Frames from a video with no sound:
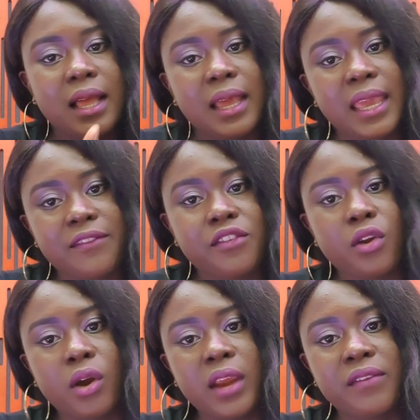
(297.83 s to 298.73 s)
If
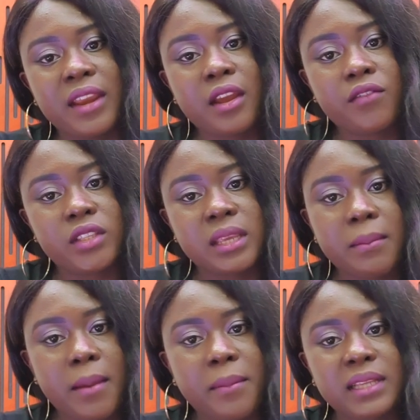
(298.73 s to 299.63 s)
any of your
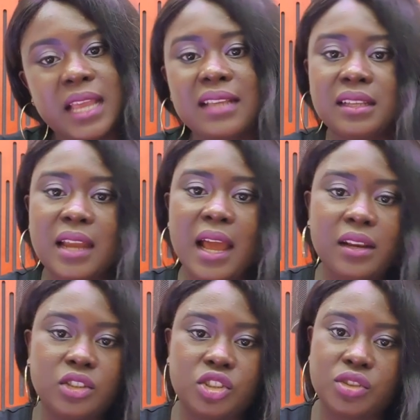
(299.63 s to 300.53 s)
team members has an
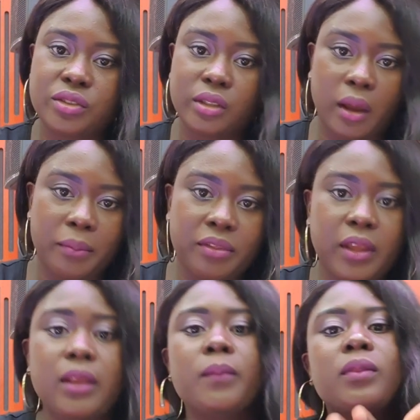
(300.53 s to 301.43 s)
allergy to
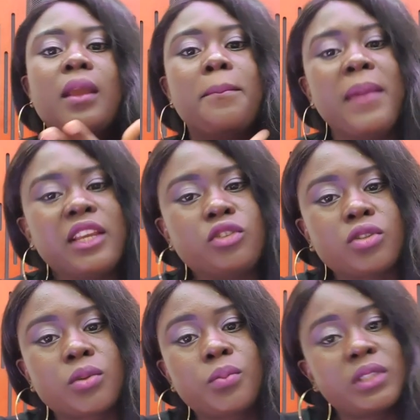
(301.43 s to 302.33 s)
something, make sure
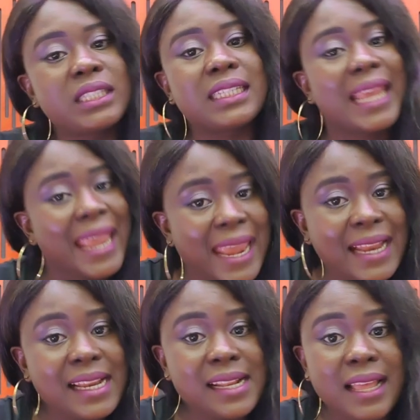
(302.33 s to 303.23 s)
to put it
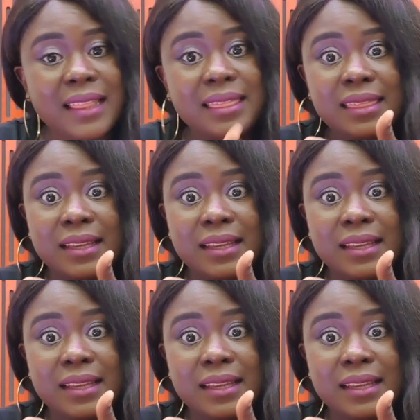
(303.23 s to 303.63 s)
in the